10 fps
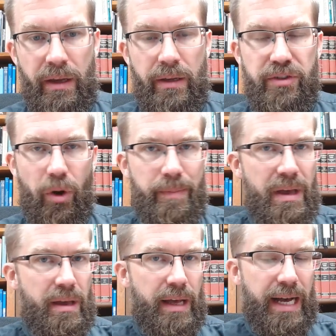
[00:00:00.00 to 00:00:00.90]
So,
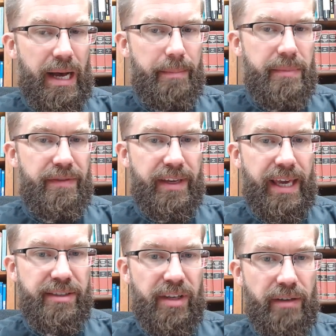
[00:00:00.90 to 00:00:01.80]
uh, in the
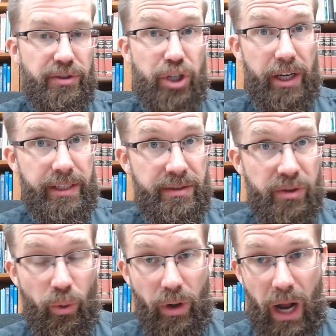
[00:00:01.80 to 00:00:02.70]
case of shut ins
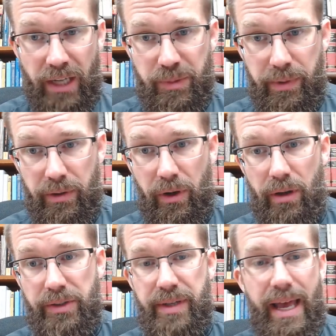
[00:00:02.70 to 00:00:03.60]
or hospital
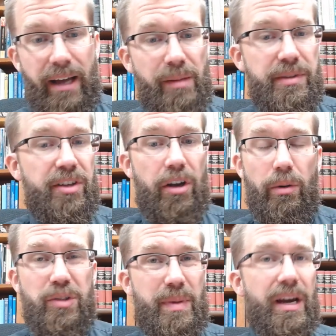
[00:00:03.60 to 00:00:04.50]
calls, elements can
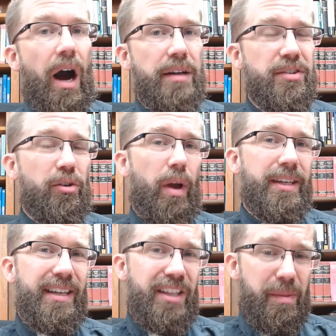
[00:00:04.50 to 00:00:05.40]
always be
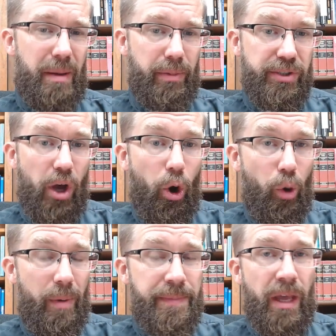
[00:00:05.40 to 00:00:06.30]
consecrated in the member's
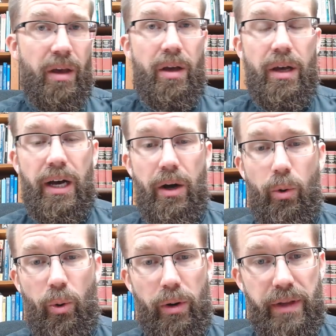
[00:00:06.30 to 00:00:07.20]
home uh,
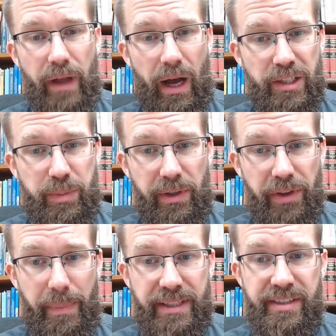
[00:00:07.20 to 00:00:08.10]
or in the hospital at the
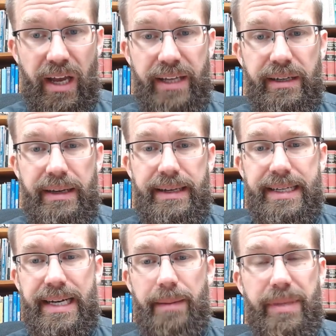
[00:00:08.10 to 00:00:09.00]
bedside,
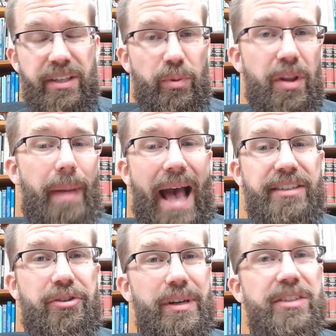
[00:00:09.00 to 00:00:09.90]
uh, because when the
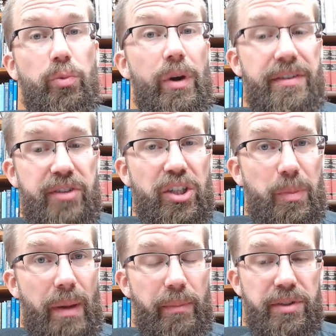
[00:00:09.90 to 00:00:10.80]
pastor is with such
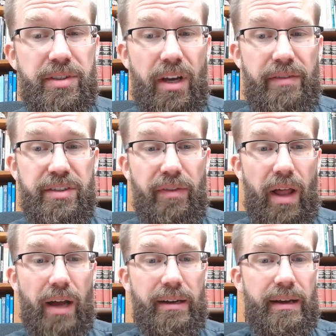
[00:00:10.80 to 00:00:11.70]
members of his
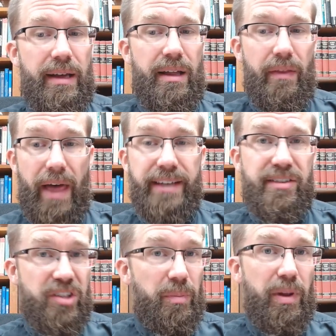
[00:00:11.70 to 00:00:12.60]
flock, that is
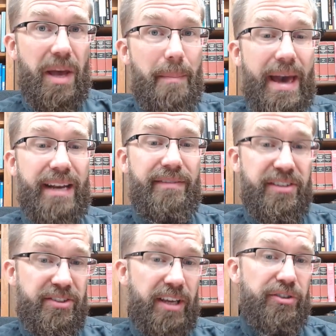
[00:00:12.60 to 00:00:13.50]
simply a
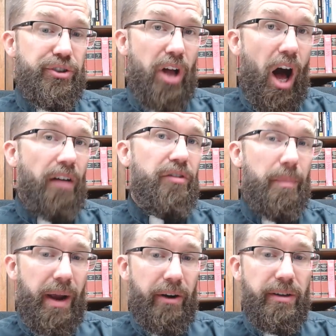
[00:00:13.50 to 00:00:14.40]
manifestation of the
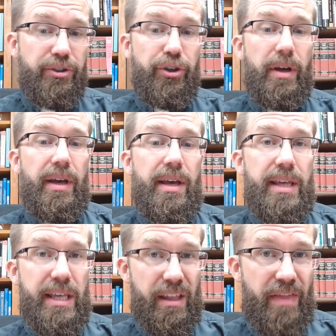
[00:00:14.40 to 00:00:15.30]
parish
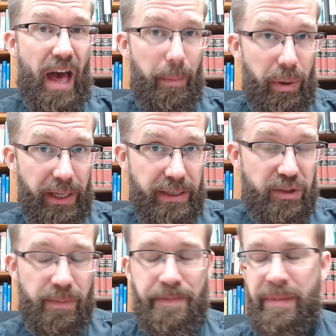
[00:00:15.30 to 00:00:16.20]
in that
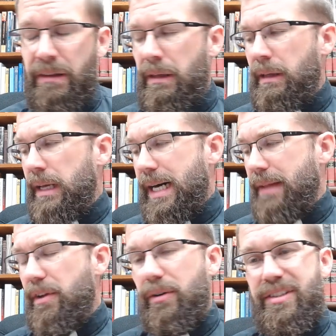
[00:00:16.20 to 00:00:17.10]
place. Uh,
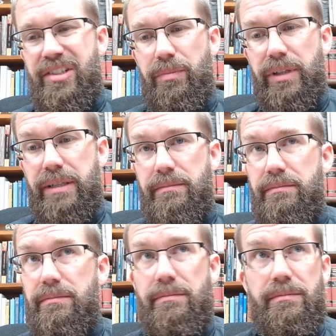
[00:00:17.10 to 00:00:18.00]
there is simply
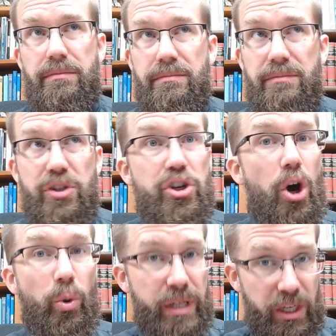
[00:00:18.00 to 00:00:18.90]

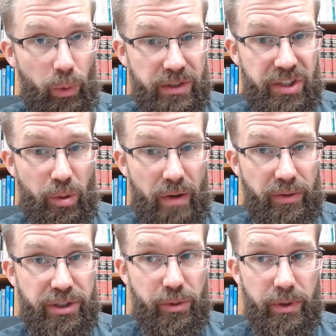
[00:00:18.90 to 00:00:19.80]
no need whatsoever
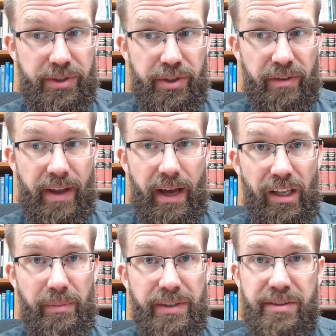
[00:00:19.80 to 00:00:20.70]
to reserve
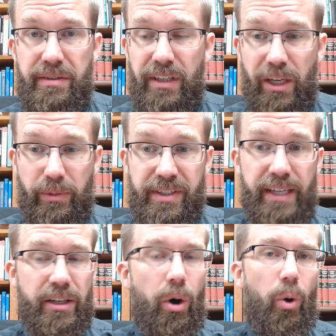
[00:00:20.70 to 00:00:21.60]
elements. And like we said,
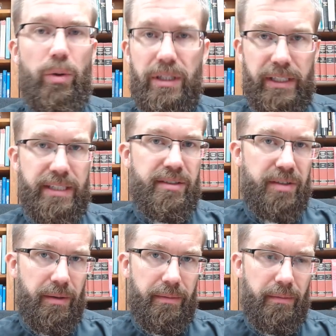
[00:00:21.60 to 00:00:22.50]
it only leads
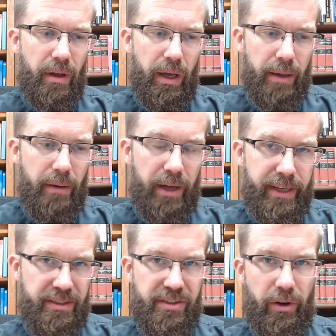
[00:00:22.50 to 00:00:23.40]
to uh,
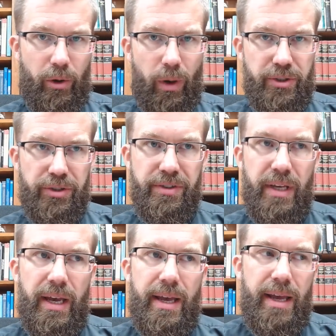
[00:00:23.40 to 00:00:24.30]
unnecessary questions
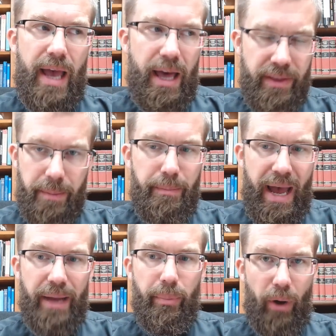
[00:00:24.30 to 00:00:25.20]
and then
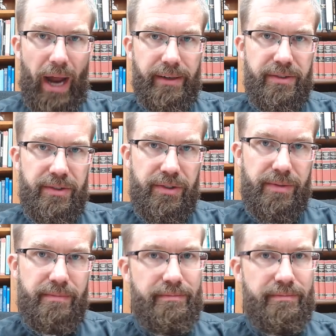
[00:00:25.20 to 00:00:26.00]
bad practices.